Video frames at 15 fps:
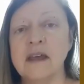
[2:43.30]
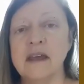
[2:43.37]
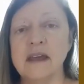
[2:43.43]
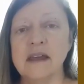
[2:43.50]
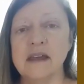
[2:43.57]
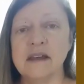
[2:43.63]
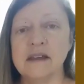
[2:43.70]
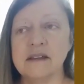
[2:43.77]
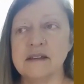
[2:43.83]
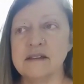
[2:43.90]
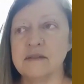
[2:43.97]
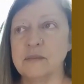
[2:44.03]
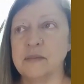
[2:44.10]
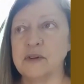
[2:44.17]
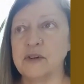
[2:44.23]
and
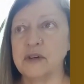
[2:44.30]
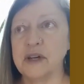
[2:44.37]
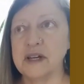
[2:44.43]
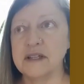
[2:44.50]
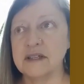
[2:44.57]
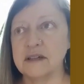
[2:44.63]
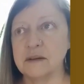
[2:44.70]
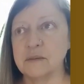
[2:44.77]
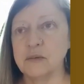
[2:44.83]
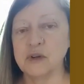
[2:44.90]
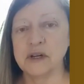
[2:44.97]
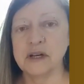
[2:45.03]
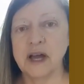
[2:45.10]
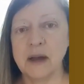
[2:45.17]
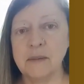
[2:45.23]
creates a more
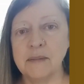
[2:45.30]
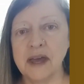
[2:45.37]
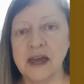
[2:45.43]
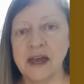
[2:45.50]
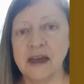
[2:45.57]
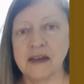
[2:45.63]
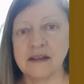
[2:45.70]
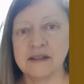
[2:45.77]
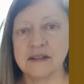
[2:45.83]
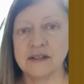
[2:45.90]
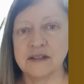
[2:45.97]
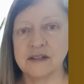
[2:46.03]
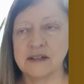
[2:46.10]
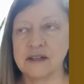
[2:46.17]
compact